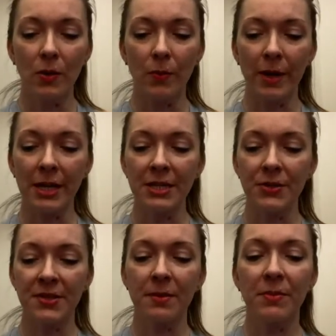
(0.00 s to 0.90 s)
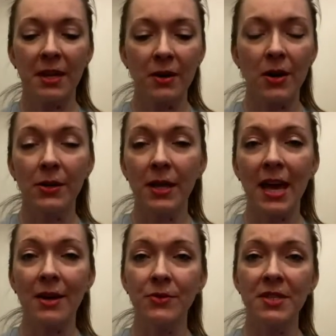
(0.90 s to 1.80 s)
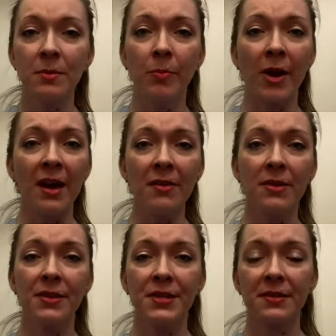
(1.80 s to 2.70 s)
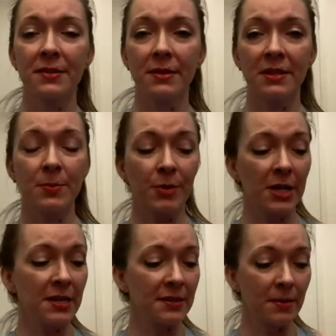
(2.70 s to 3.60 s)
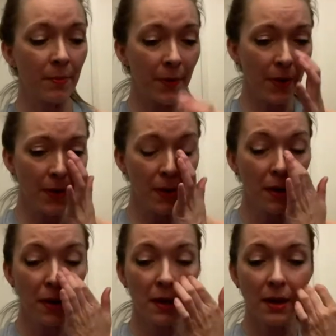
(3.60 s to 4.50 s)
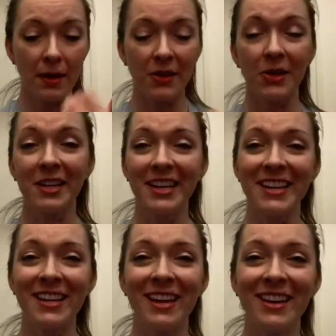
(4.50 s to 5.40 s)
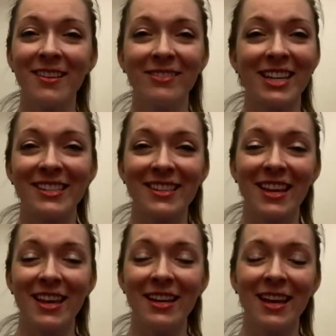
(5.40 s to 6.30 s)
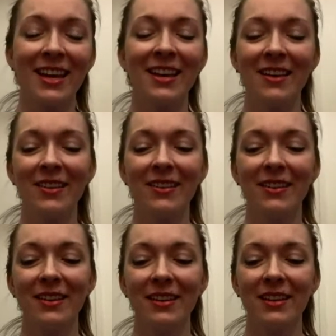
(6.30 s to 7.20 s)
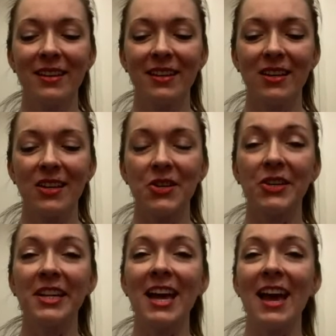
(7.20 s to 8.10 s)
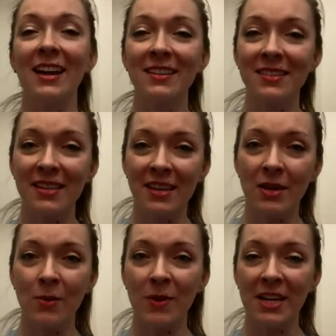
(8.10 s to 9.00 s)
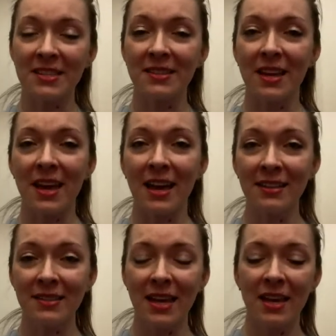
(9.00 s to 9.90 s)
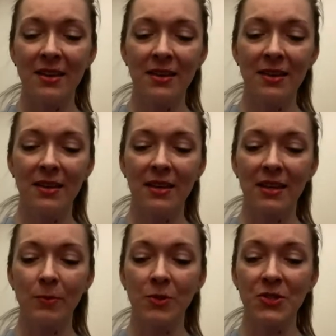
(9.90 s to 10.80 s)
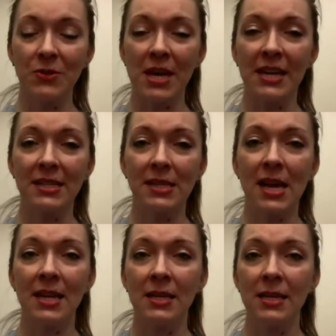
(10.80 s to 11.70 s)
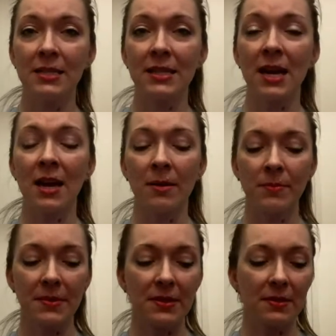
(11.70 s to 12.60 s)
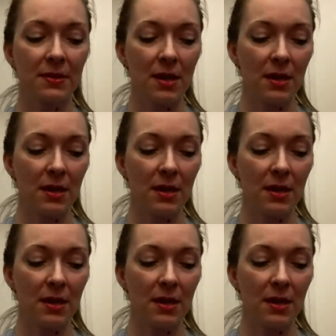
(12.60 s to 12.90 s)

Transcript: We're gonna do something called counted breaths. It's pretty simple. You're gonna inhale when I say inhale. You're gonna exhale when I say exhale. And we'll do that 10 times.